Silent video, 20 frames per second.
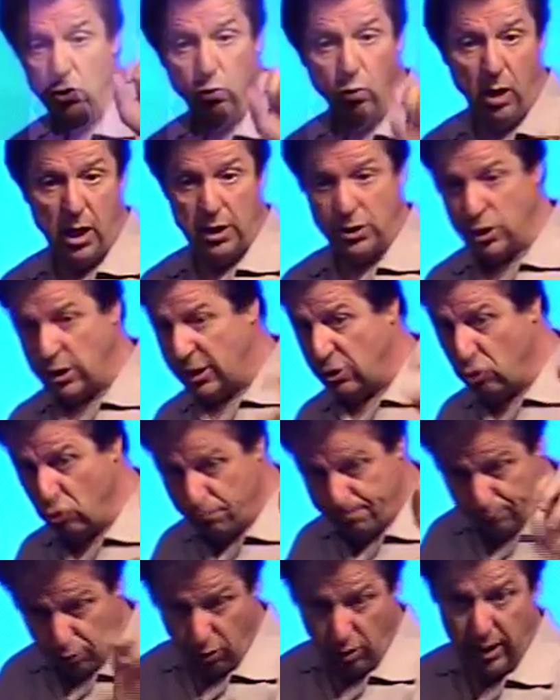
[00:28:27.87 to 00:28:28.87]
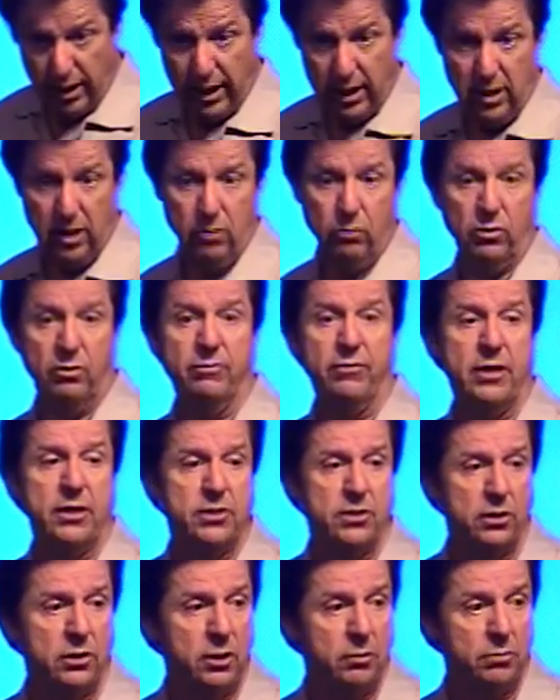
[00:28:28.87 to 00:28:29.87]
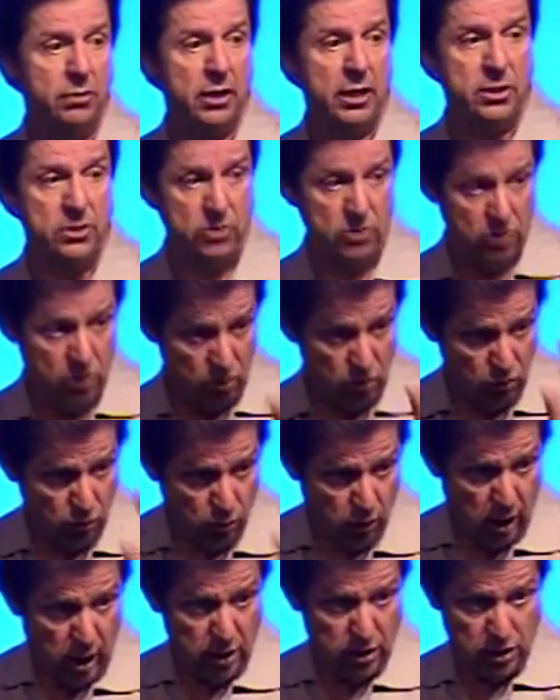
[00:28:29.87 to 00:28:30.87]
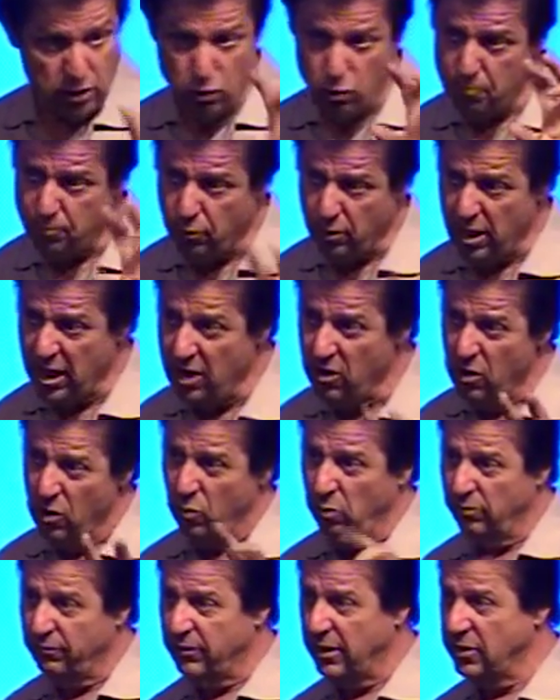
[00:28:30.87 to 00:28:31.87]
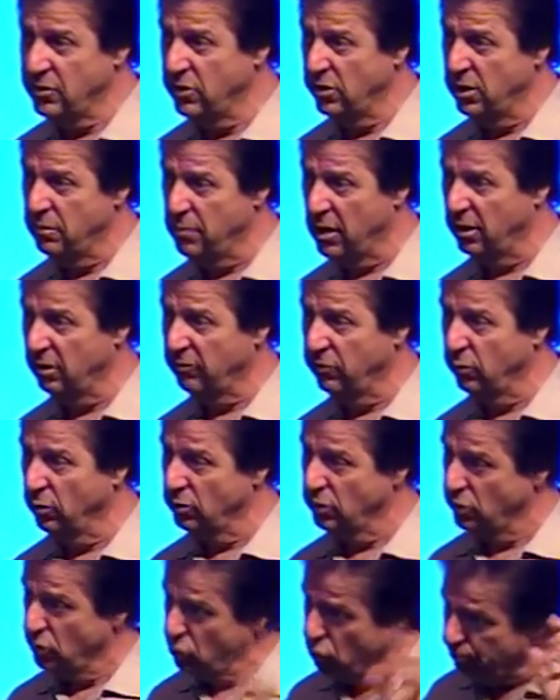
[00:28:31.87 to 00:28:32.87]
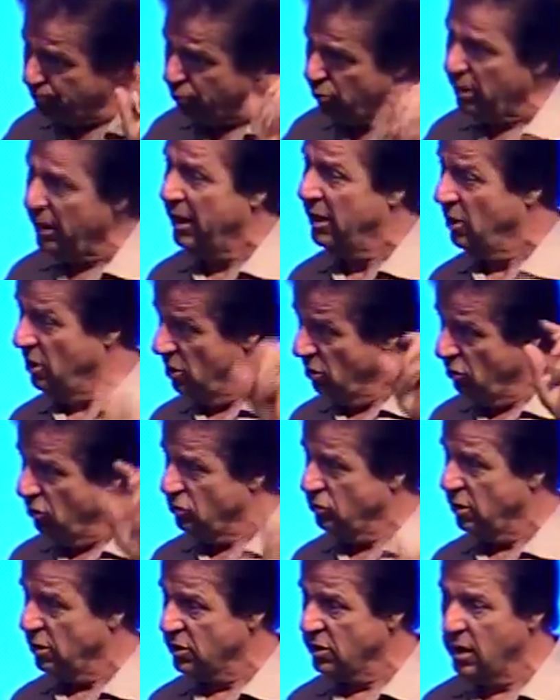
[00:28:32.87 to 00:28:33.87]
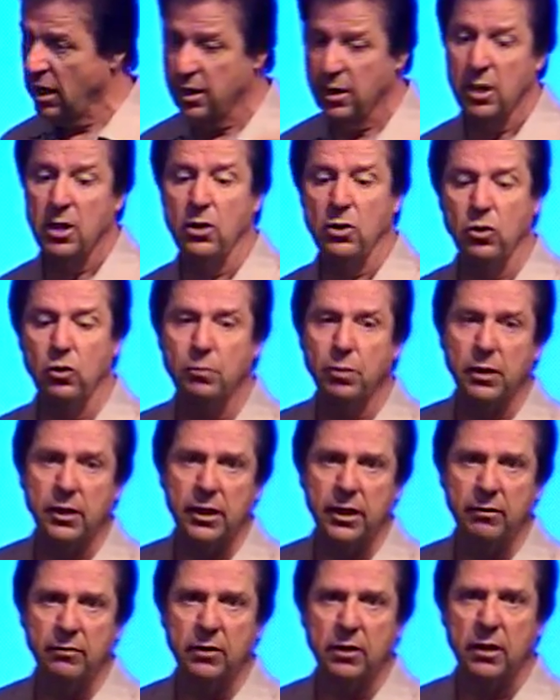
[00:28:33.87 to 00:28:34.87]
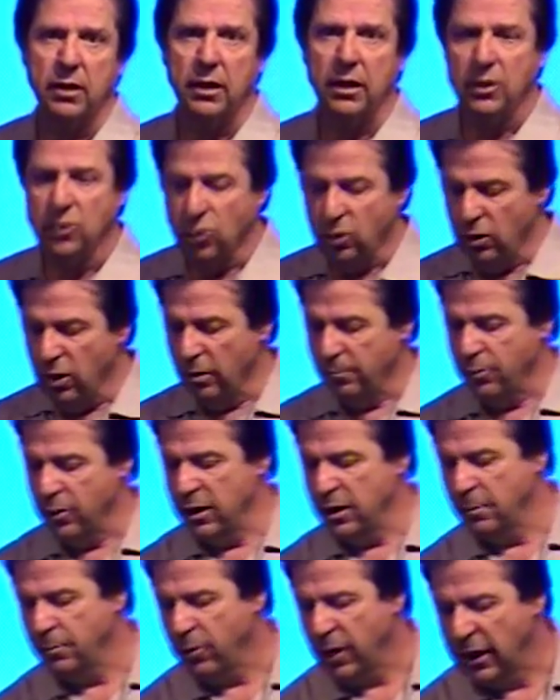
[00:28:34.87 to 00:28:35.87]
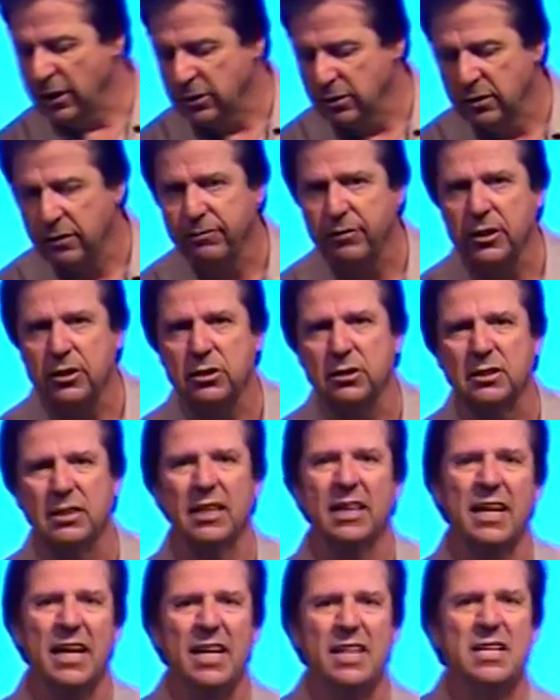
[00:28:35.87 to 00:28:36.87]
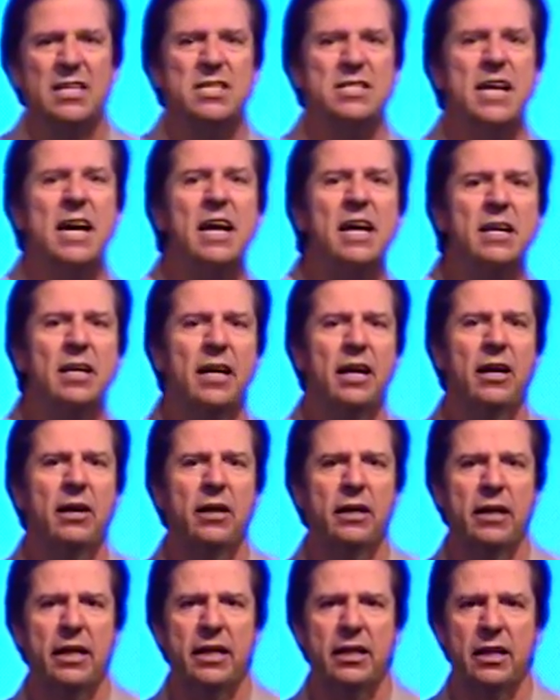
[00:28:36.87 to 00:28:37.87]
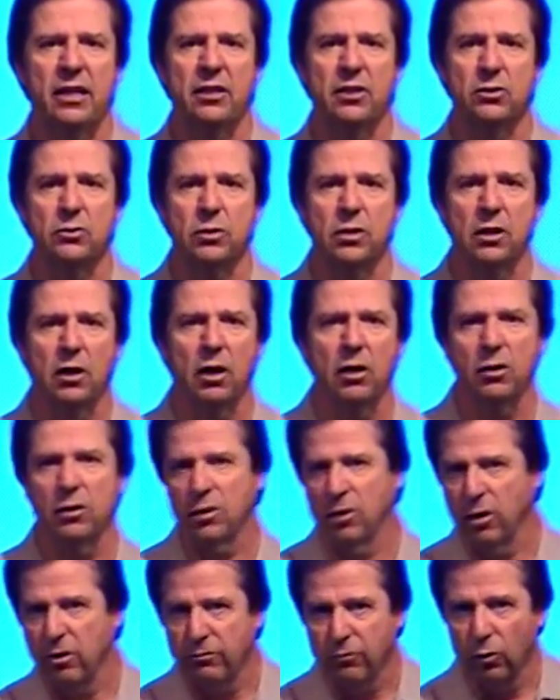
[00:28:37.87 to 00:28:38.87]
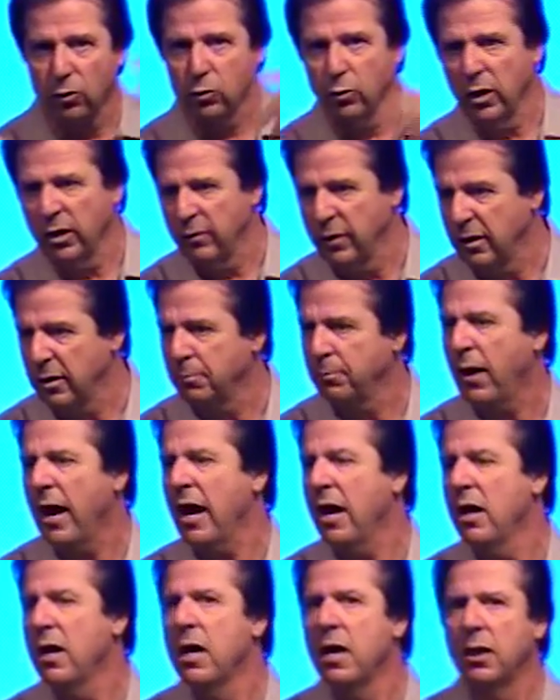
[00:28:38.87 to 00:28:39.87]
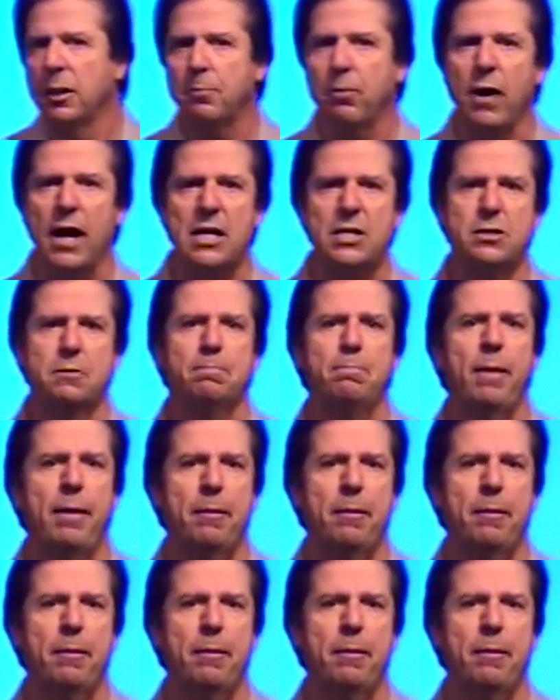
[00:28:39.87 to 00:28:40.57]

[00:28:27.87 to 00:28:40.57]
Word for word: watch and you pray when facing temptation. You watch and you pray when facing demonic forces. You pray, you trust God, you believe. So you're not praying the price of deficiency. The second area in, in this regard, the third, fourth, whatever, the, power, the price of